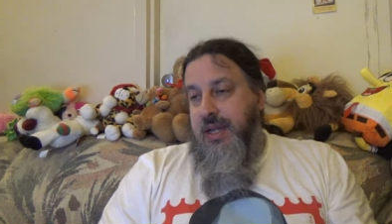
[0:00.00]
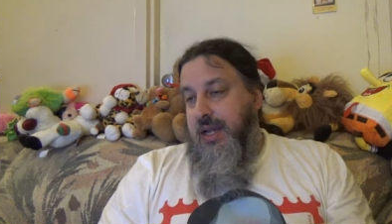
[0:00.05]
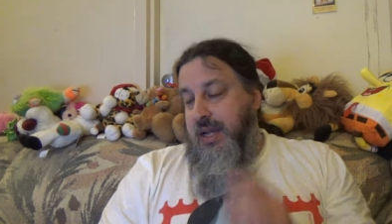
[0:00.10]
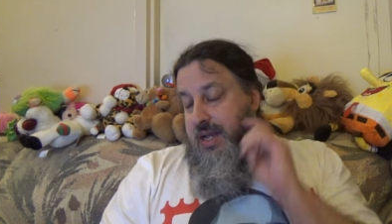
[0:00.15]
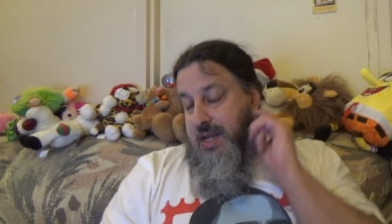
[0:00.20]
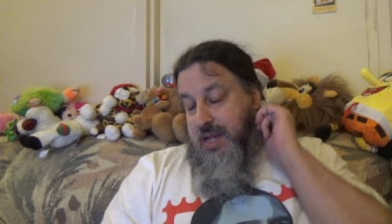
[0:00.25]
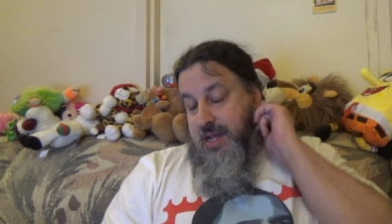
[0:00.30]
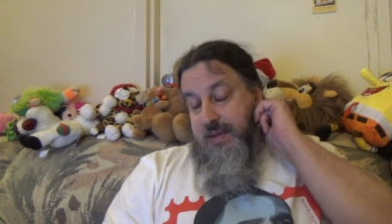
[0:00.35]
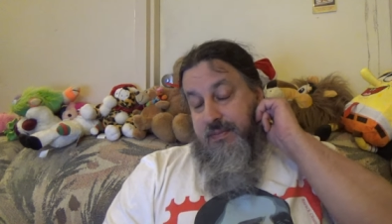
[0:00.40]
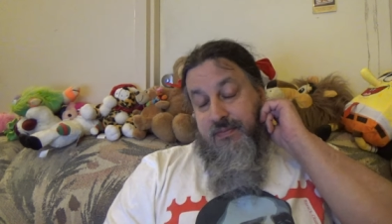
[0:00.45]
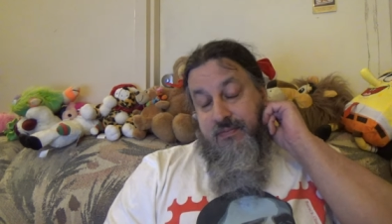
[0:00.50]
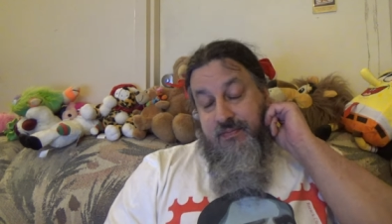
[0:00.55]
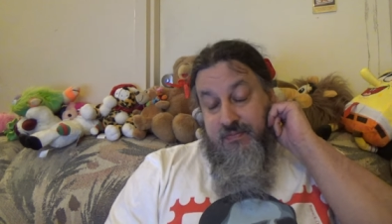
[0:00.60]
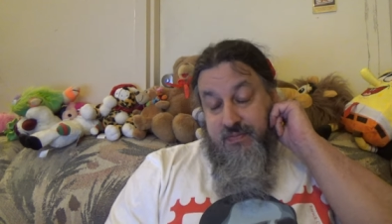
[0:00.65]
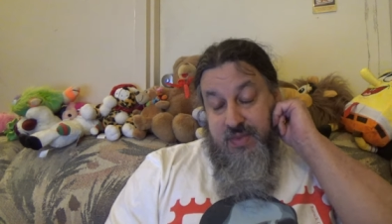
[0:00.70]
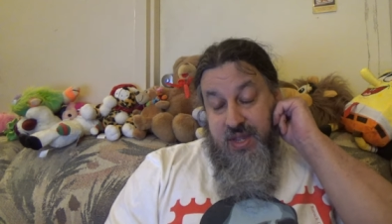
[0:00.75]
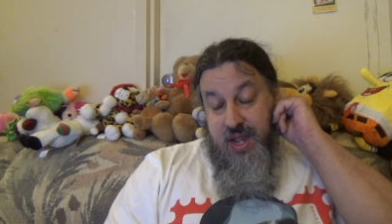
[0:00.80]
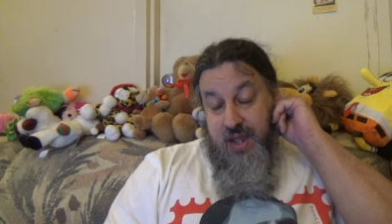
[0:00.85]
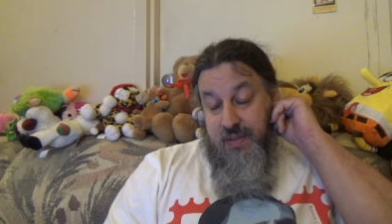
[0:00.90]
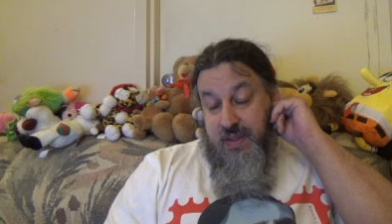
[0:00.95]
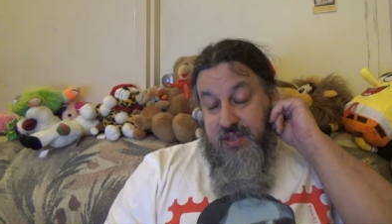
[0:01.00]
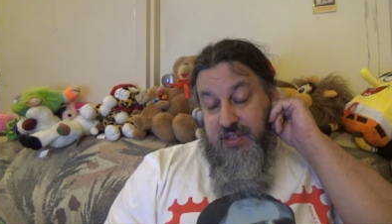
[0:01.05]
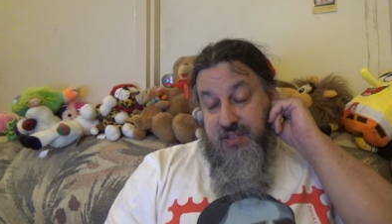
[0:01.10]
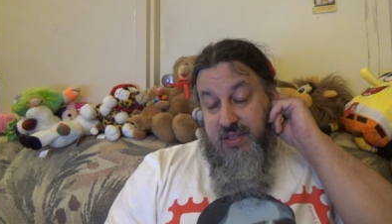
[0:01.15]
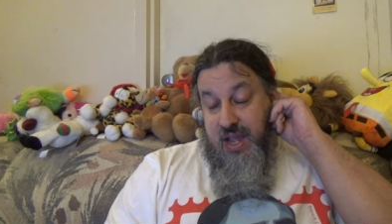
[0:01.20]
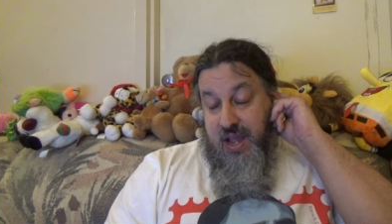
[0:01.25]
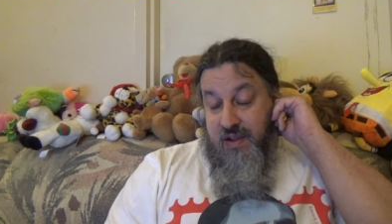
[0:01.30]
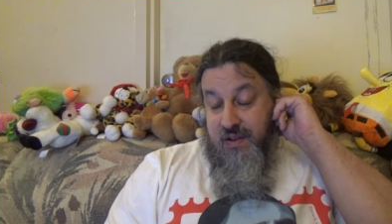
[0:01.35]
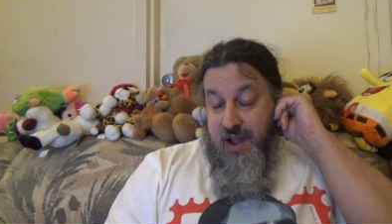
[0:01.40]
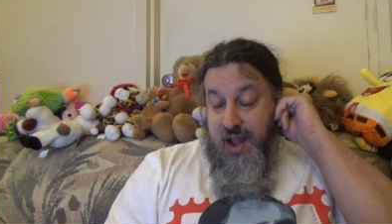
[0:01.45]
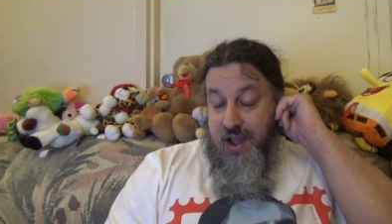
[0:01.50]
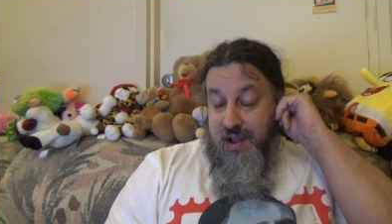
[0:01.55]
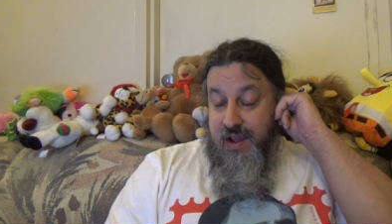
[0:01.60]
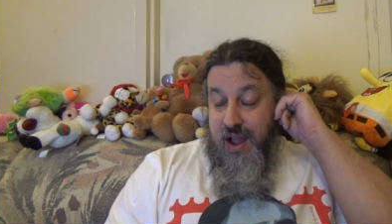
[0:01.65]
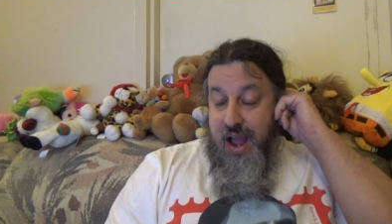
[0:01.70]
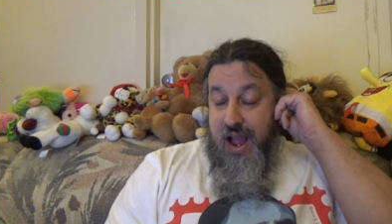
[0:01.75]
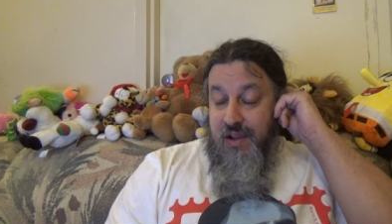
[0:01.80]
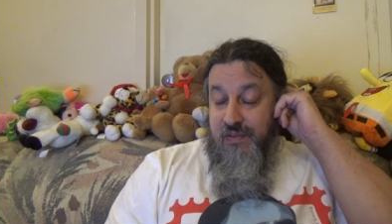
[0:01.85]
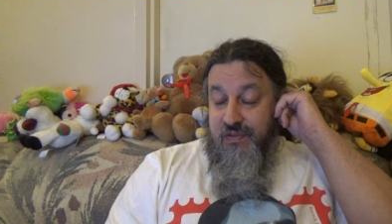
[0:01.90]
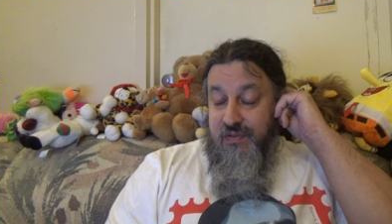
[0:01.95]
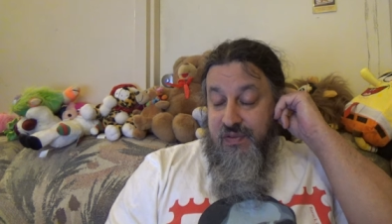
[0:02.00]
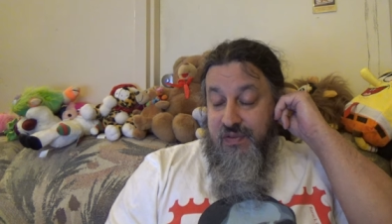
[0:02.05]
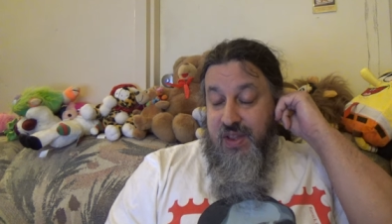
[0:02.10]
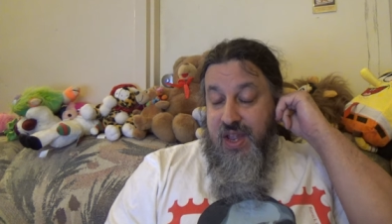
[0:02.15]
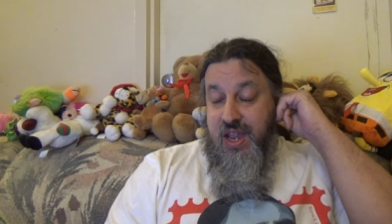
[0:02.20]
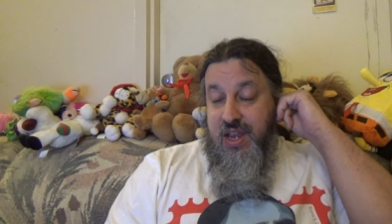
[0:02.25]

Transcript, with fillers: yeah, that's I've